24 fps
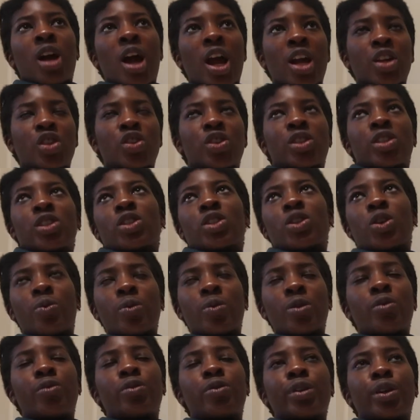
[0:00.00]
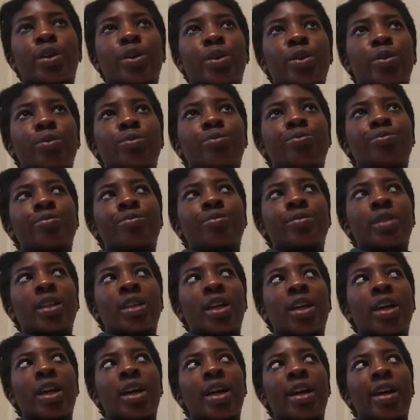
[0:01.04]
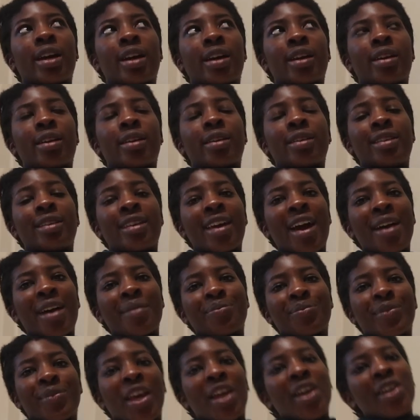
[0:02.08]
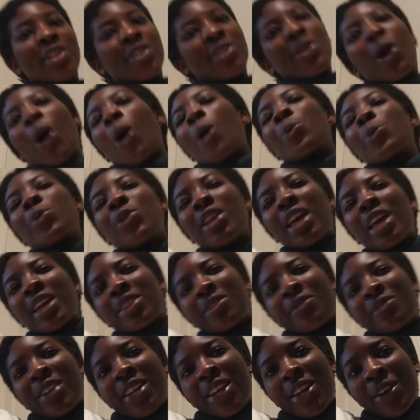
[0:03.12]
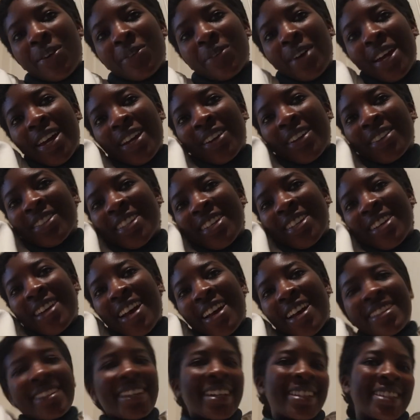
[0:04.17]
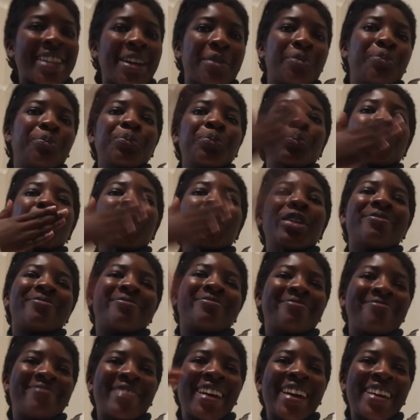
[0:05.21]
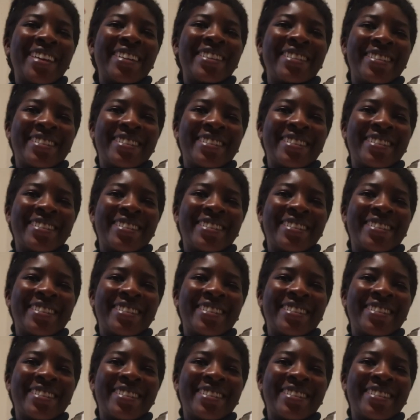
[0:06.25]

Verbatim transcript: I just go with the flow and yeah so I hope you liked the video and I'll see you guys next time bye